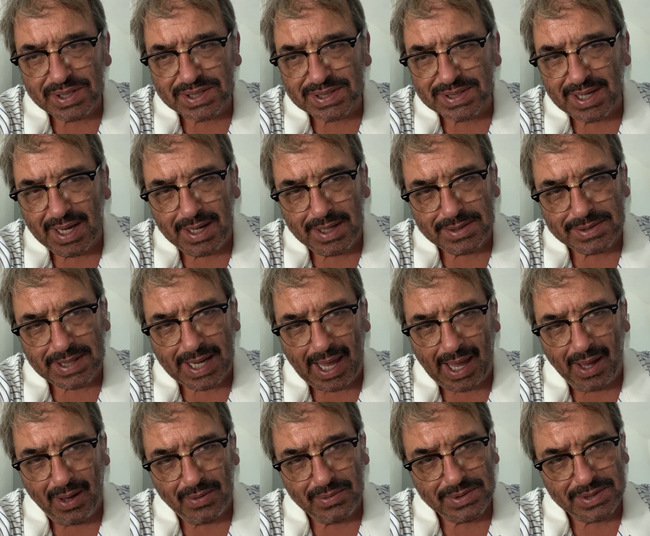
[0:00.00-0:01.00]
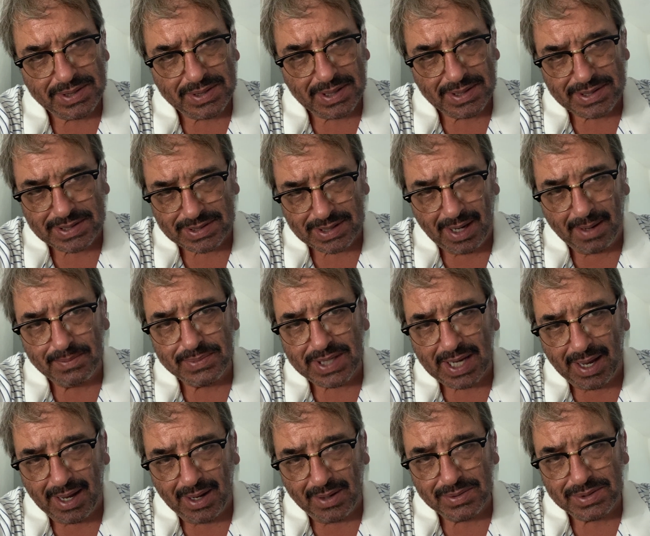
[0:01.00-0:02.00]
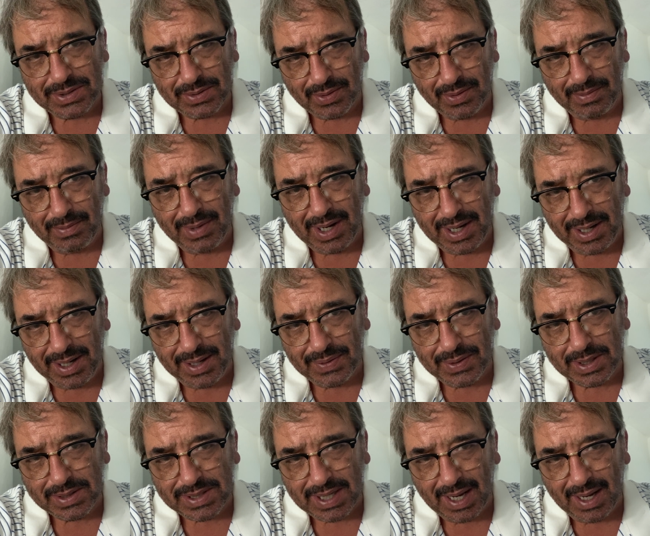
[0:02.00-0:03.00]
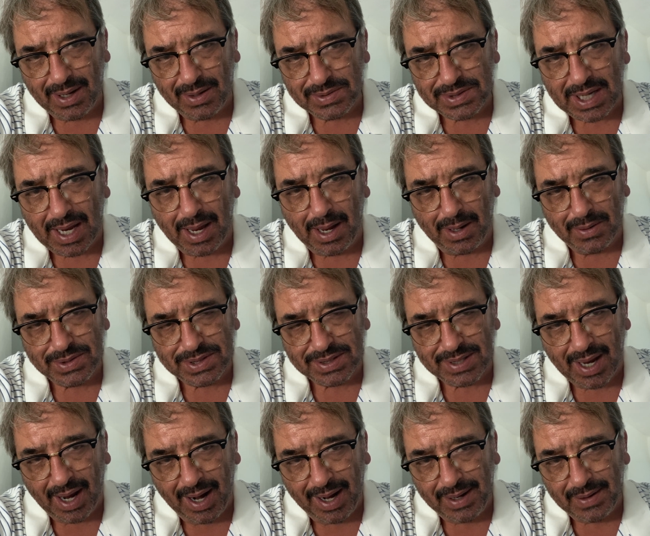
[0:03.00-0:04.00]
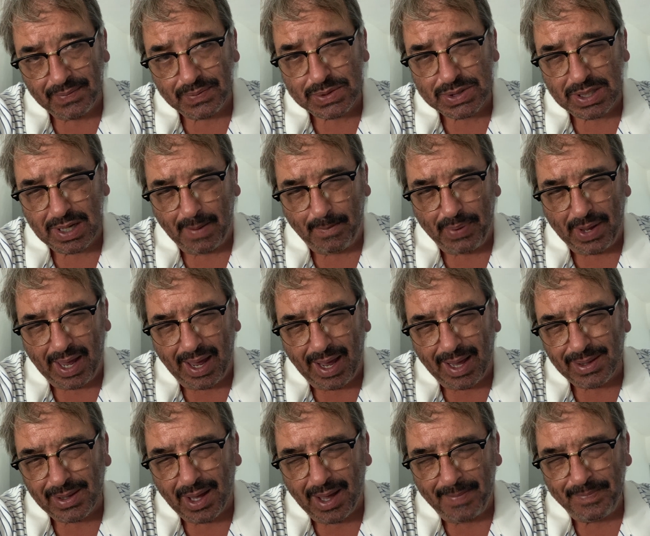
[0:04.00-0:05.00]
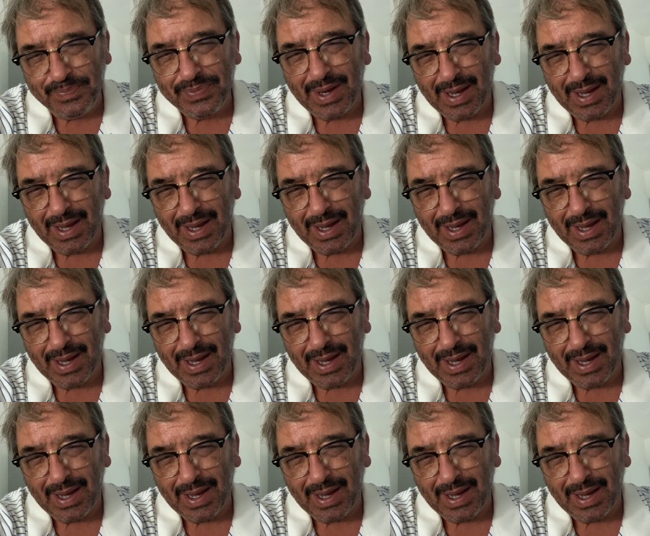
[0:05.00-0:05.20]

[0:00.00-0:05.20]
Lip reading: say some towns or many of the towns outside of Chapala,